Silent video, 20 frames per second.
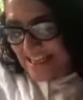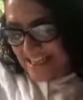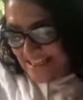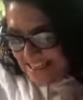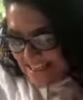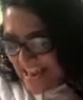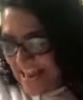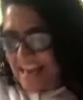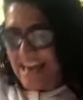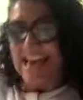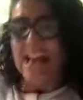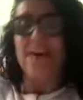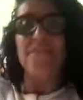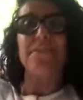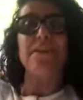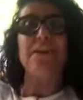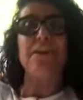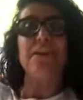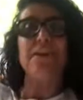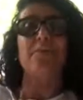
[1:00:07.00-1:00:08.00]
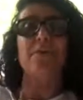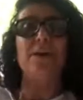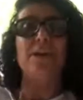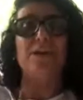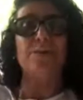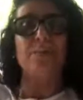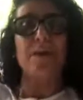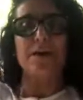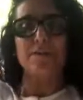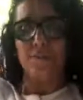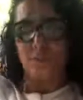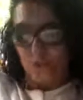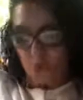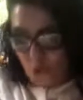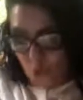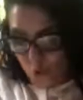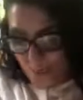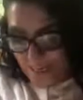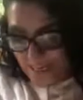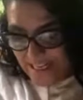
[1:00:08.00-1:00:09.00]
Their love and respect for
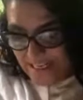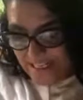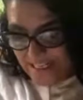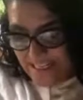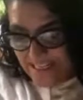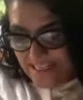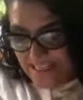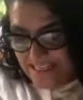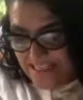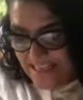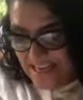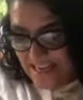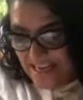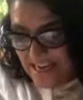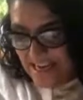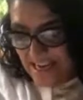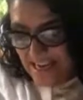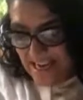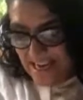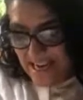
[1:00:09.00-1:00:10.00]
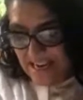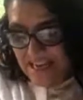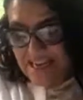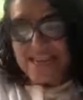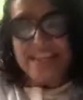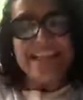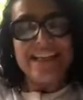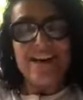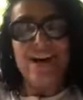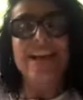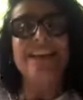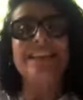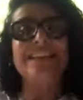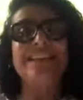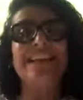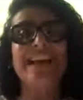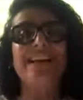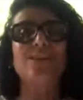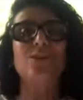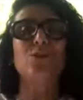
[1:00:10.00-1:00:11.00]
you will increase.
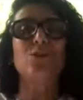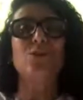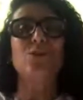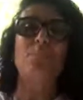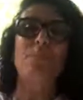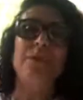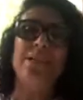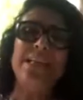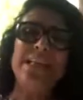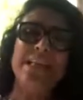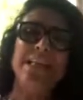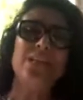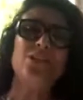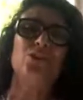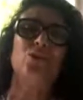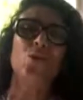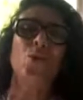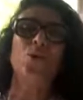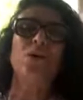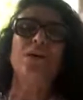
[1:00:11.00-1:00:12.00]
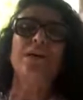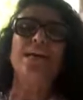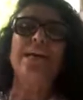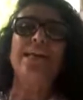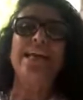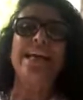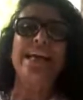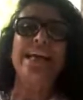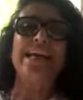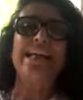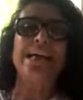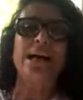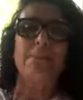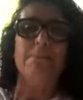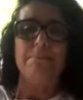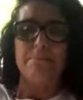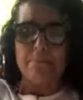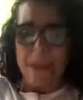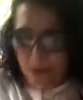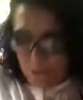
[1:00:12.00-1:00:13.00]
Understand? So please don't create a
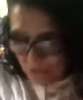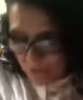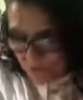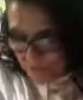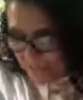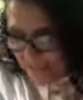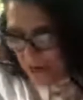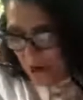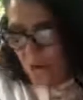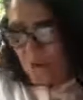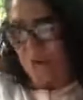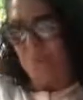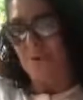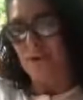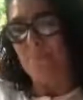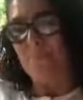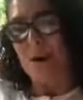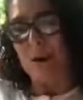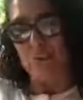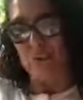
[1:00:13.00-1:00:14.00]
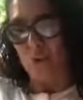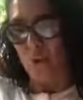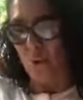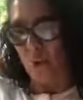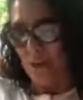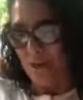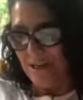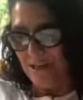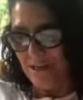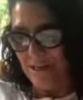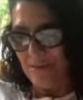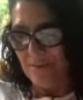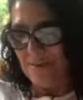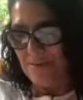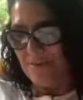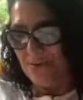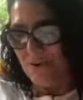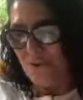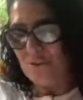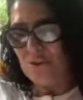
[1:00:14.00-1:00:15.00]
mountain out of a mouse hole.
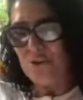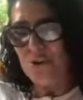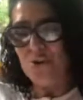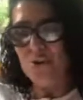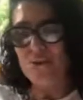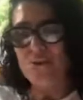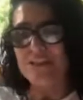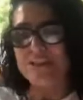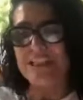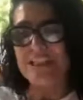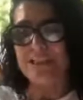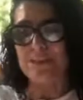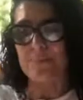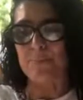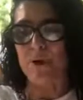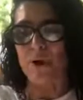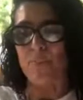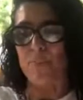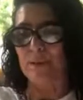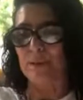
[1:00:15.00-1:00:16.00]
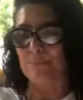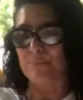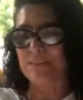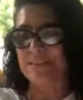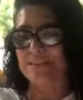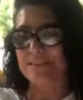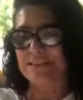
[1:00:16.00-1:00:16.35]
Useless problems.